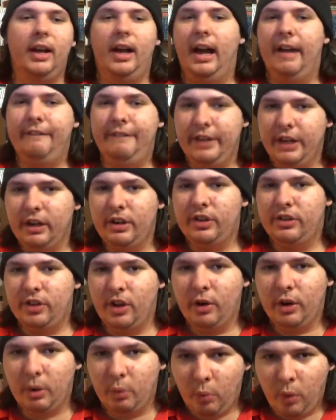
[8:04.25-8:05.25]
I figured
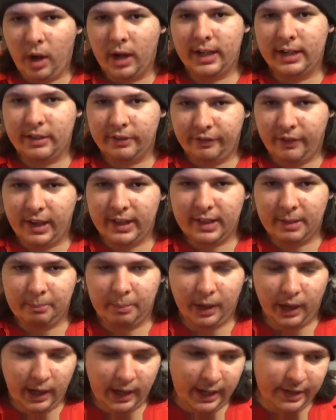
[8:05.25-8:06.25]
Hisoka wanted to fight the
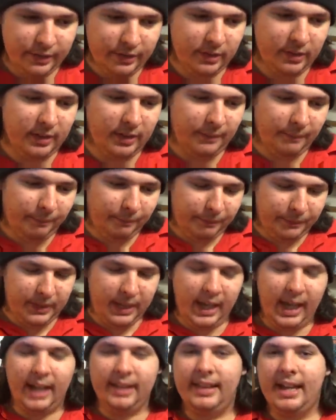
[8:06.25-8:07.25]
boss.
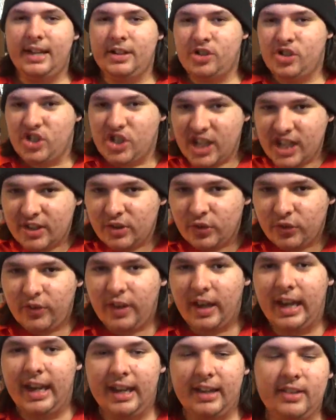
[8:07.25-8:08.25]
He had that jizz
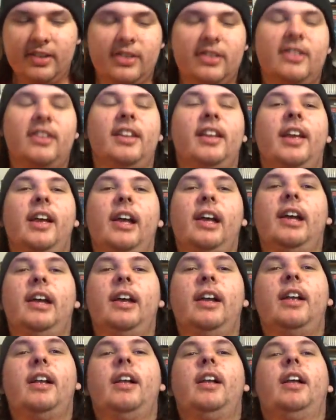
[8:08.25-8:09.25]
face.
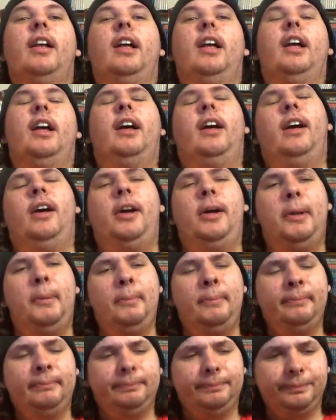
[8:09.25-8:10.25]

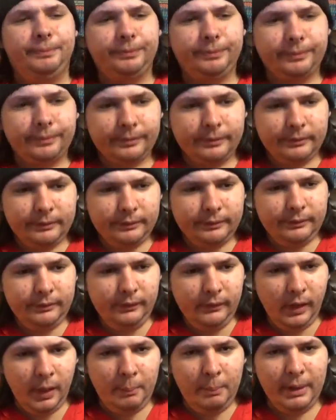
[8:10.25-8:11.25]
But
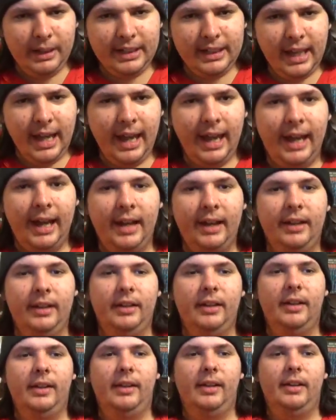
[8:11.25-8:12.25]
yeah.
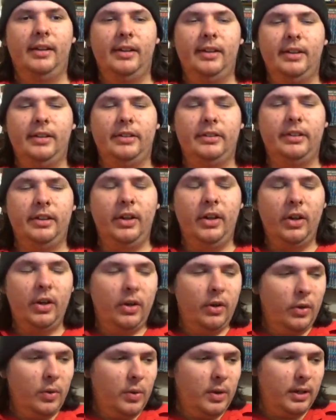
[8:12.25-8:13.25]

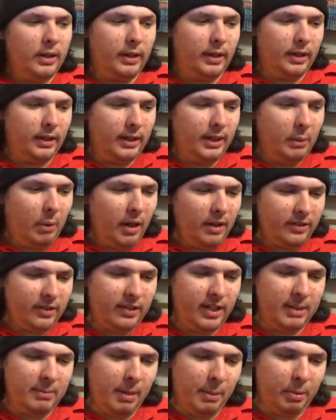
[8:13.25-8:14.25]
So he wants to
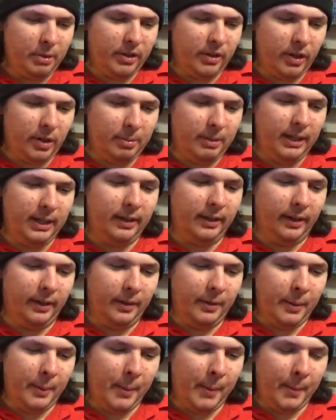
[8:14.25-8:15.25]
team up with Kurapika.